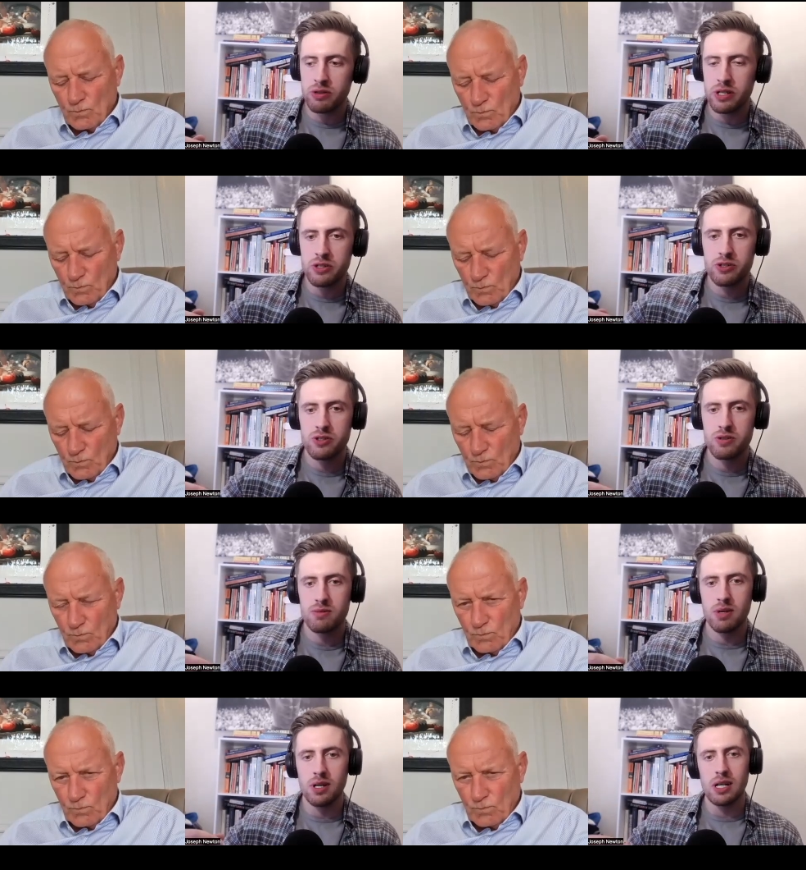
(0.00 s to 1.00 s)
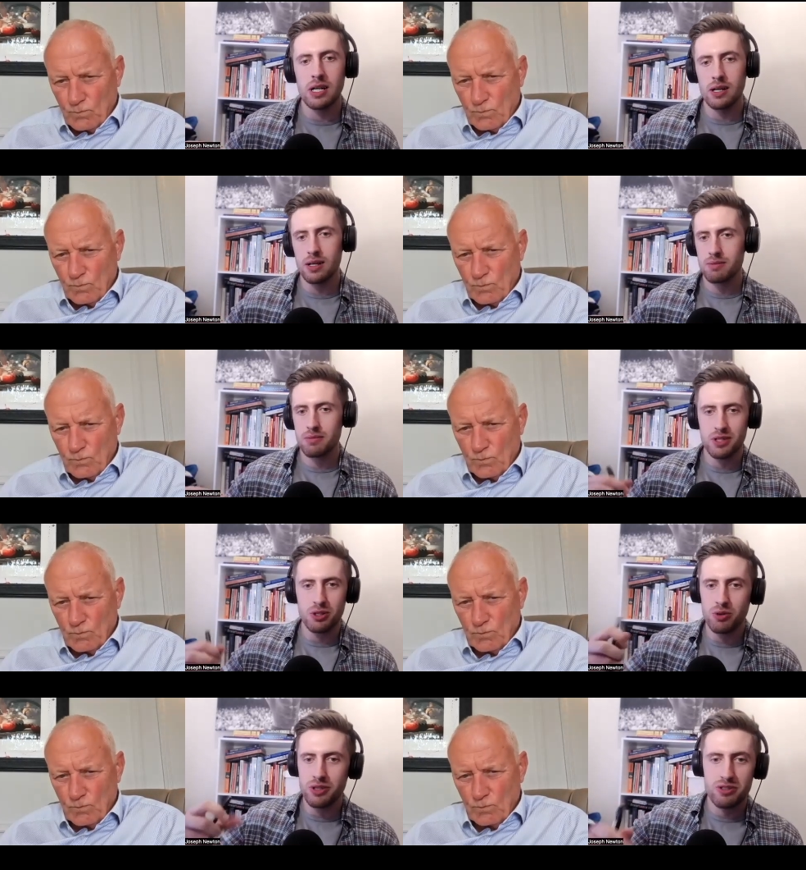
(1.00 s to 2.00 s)
Speaker 1: this, uh, you
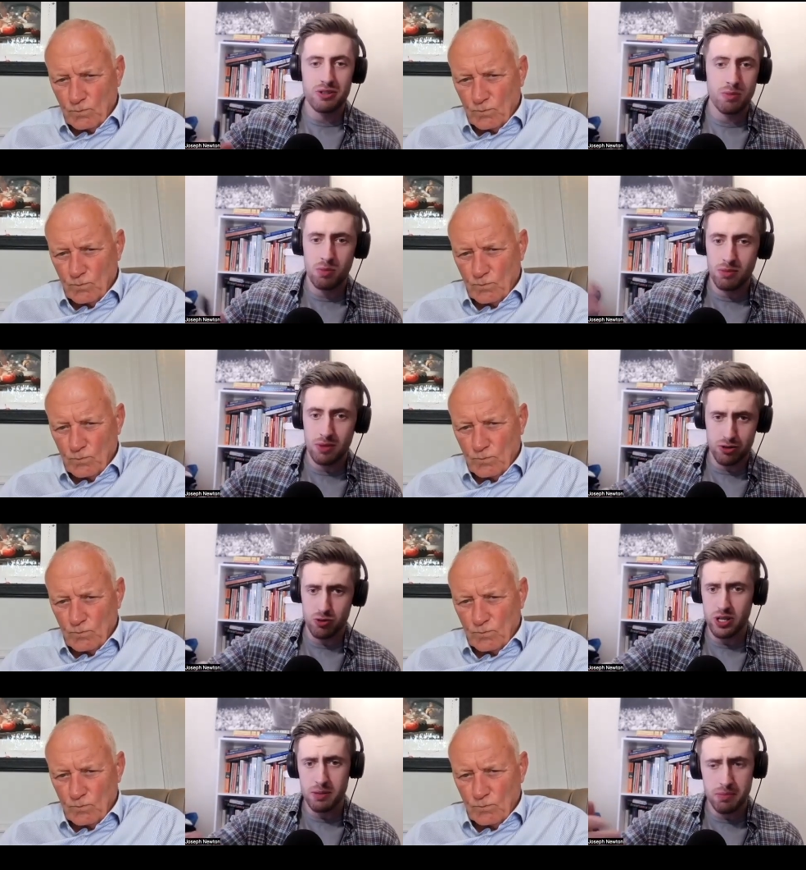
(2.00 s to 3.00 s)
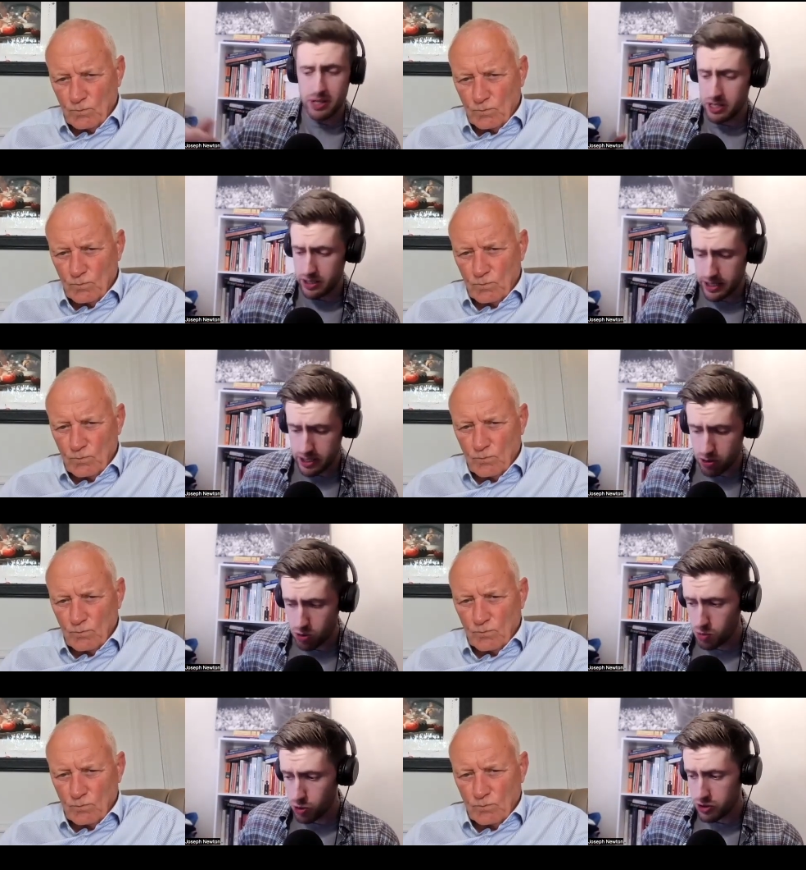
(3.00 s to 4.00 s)
know, this, as you said in, in your
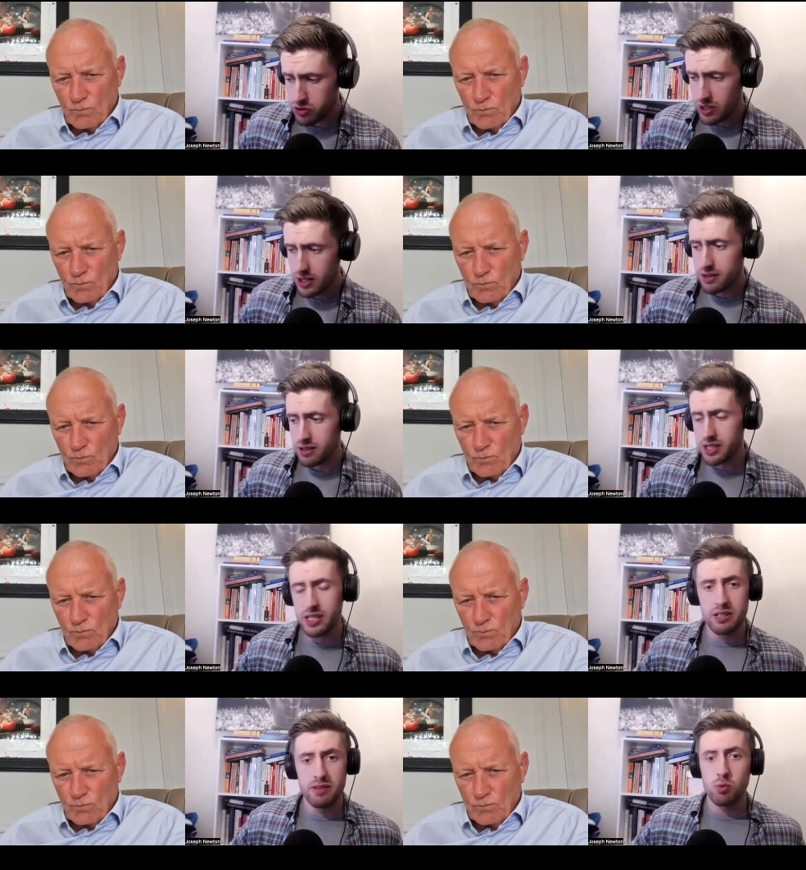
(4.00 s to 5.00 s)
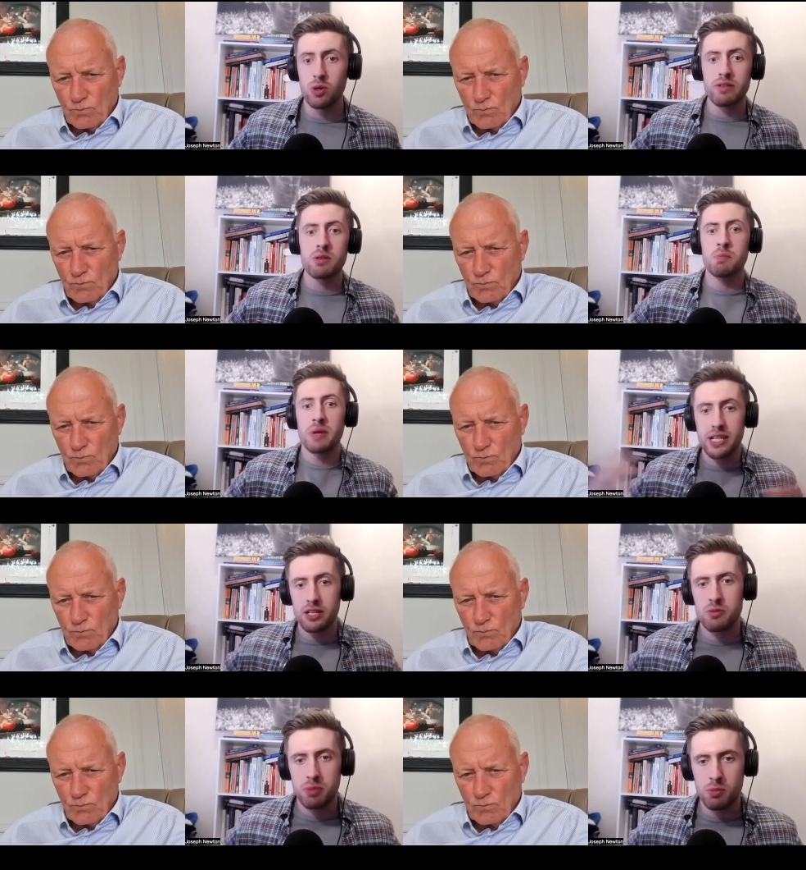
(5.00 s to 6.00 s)
own words, the kind of one of the
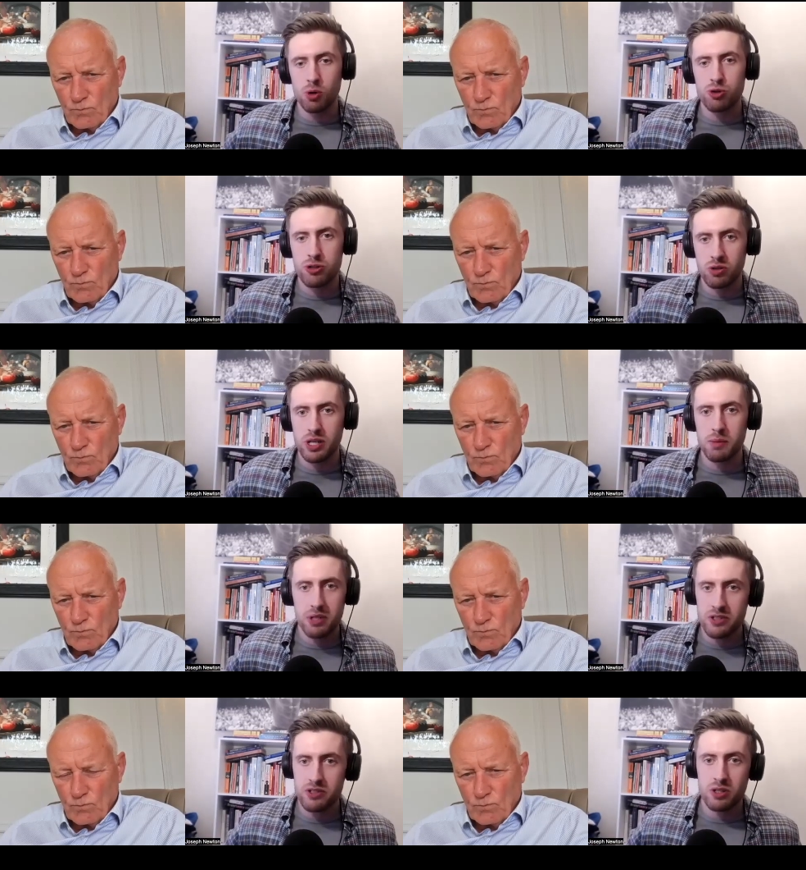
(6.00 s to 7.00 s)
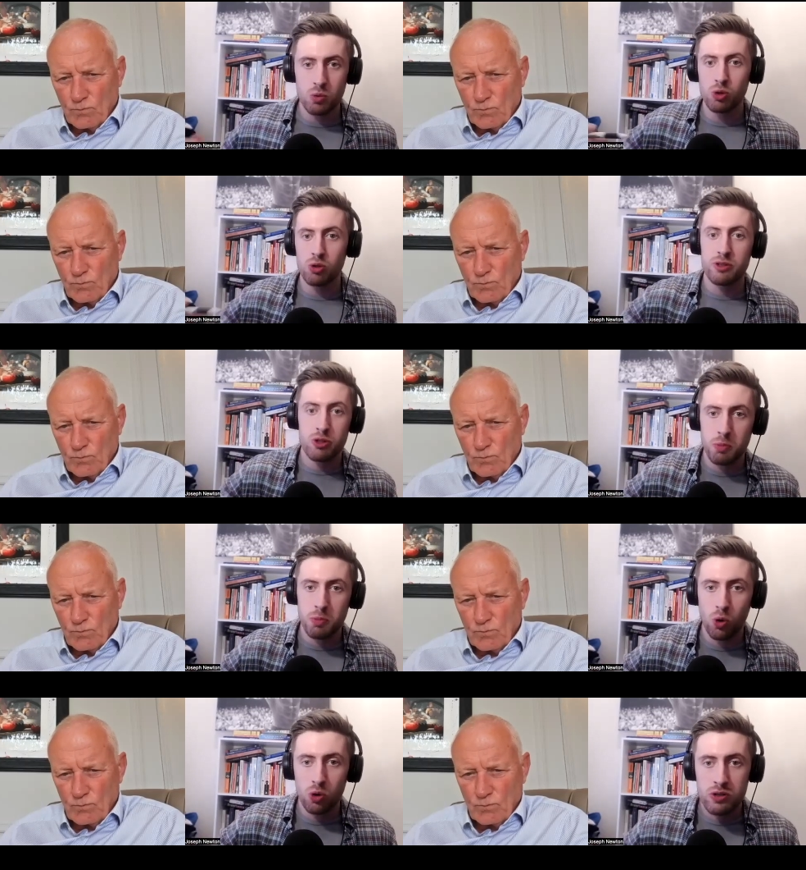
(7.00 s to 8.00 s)
biggest promotional companies in the world for
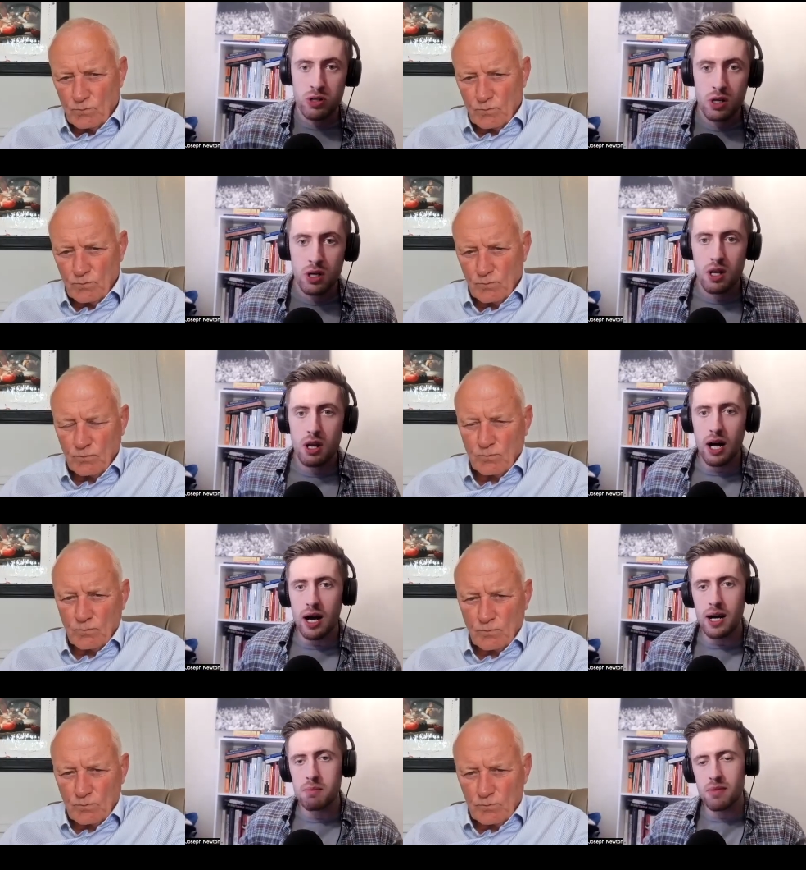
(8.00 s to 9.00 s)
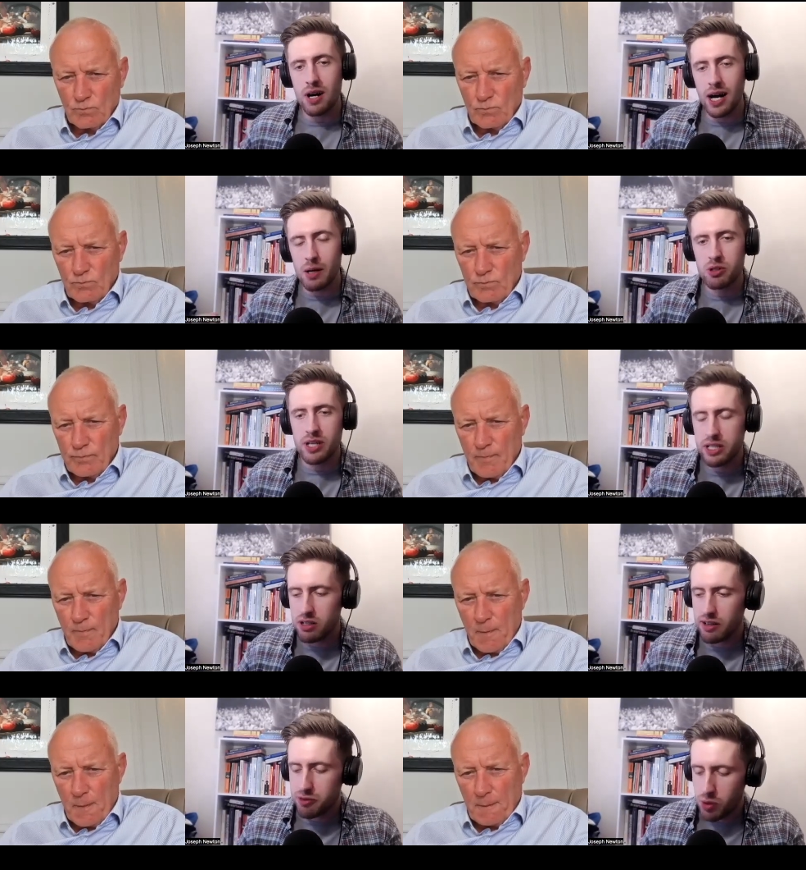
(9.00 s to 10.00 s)
sport. Mm. Um, I would kind
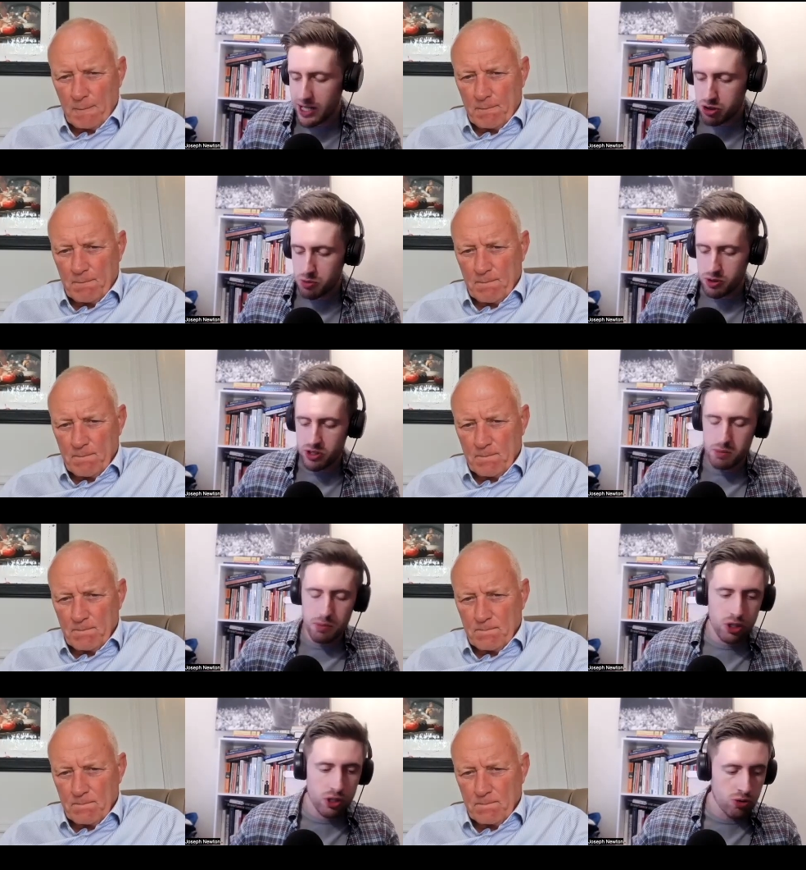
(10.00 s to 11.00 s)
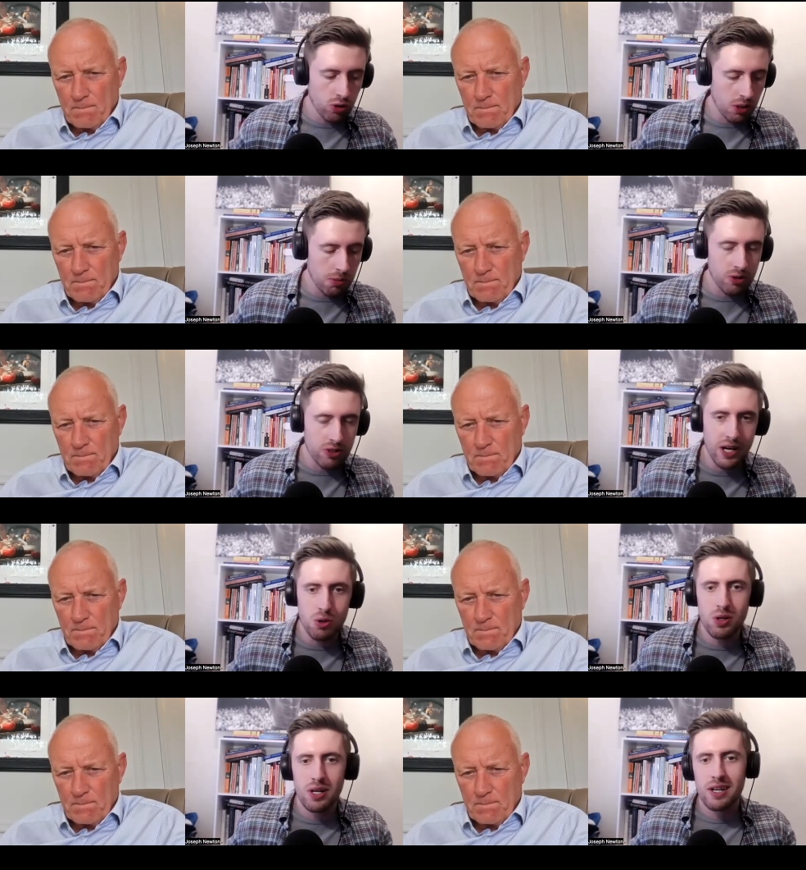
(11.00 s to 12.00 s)
of love to ask you because in the book you talk about how